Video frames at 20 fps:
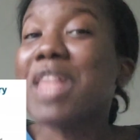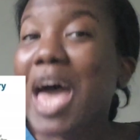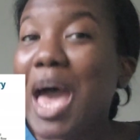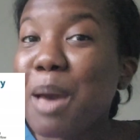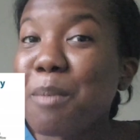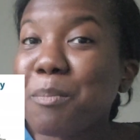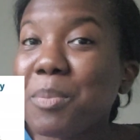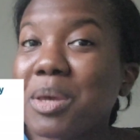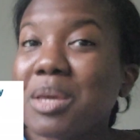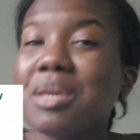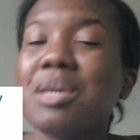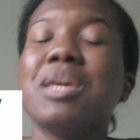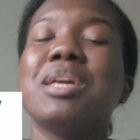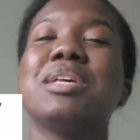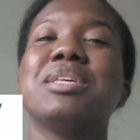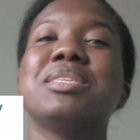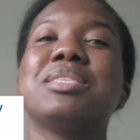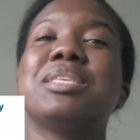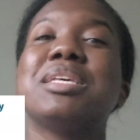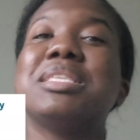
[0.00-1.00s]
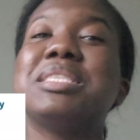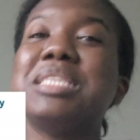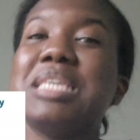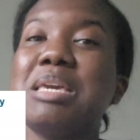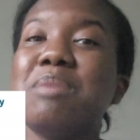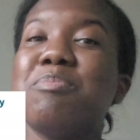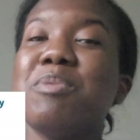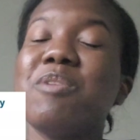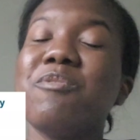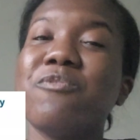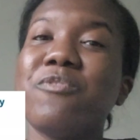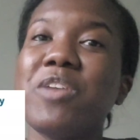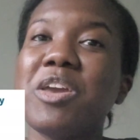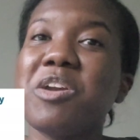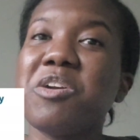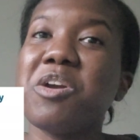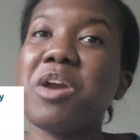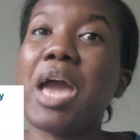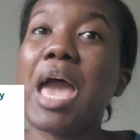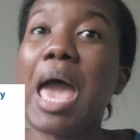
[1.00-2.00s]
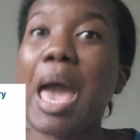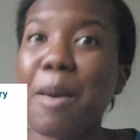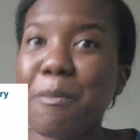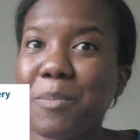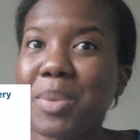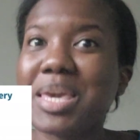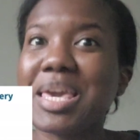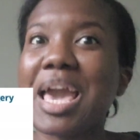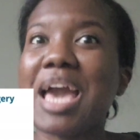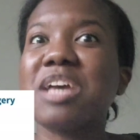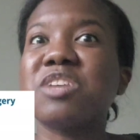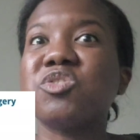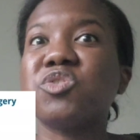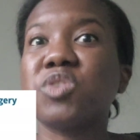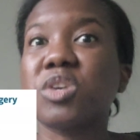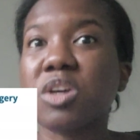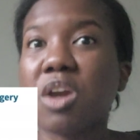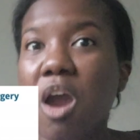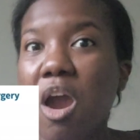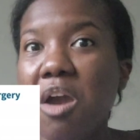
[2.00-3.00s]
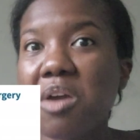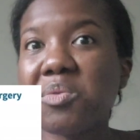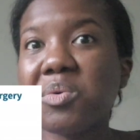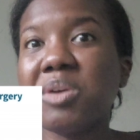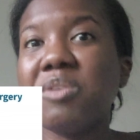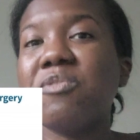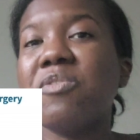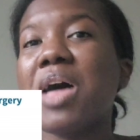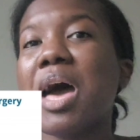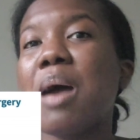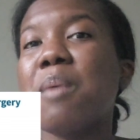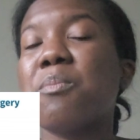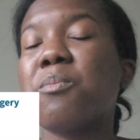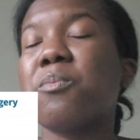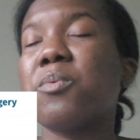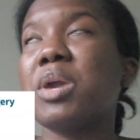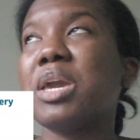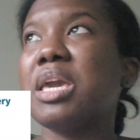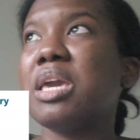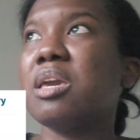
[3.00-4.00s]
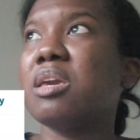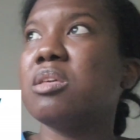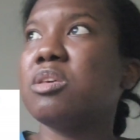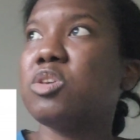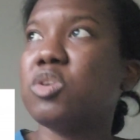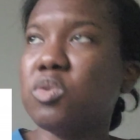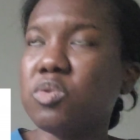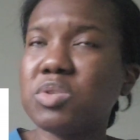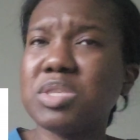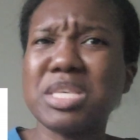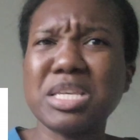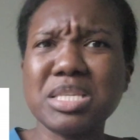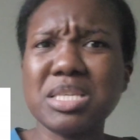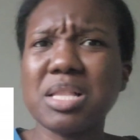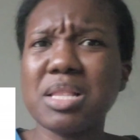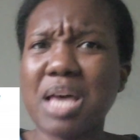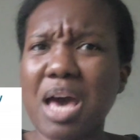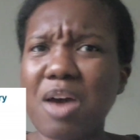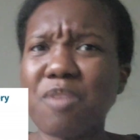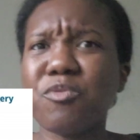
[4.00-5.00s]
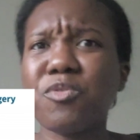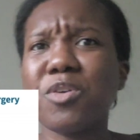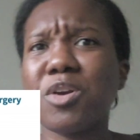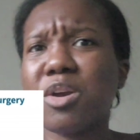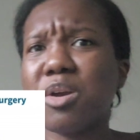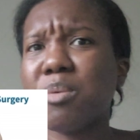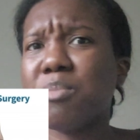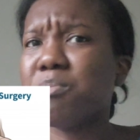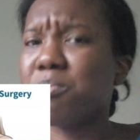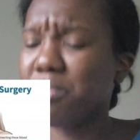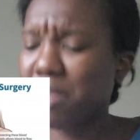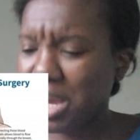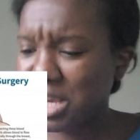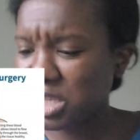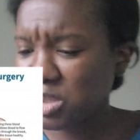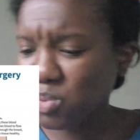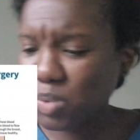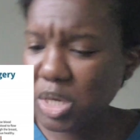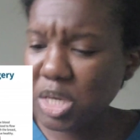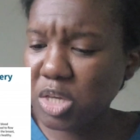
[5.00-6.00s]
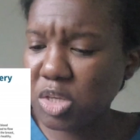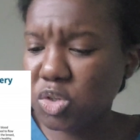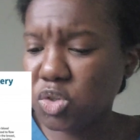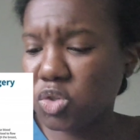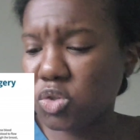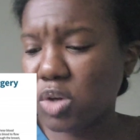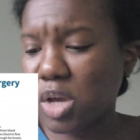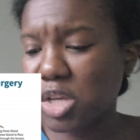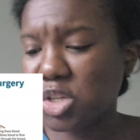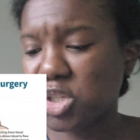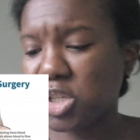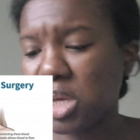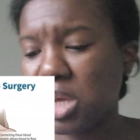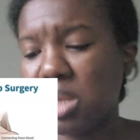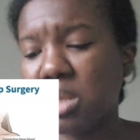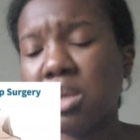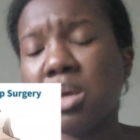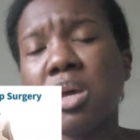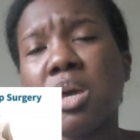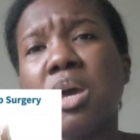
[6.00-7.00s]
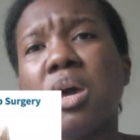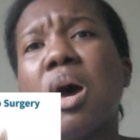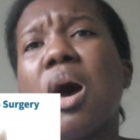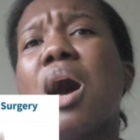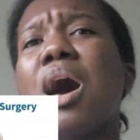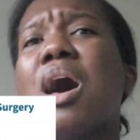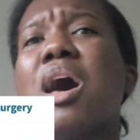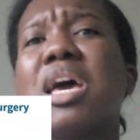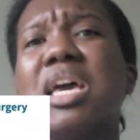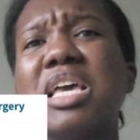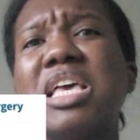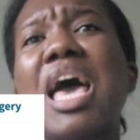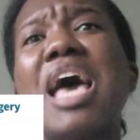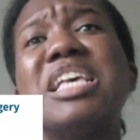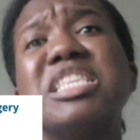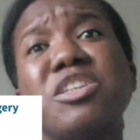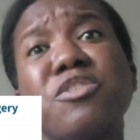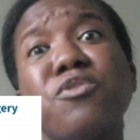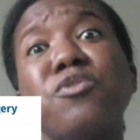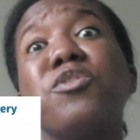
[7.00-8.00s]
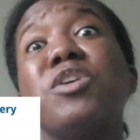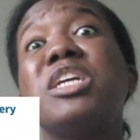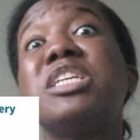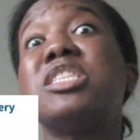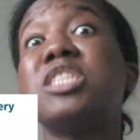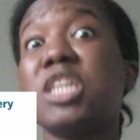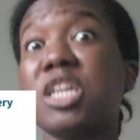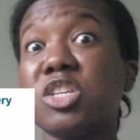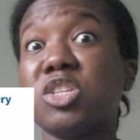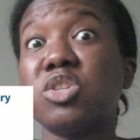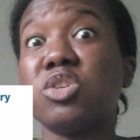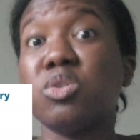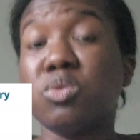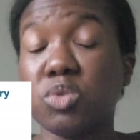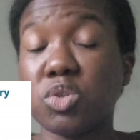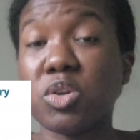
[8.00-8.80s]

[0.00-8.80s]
flap is the deep inferior epigastric artery flap. We use this a lot for breast reconstruction uh, as a free tissue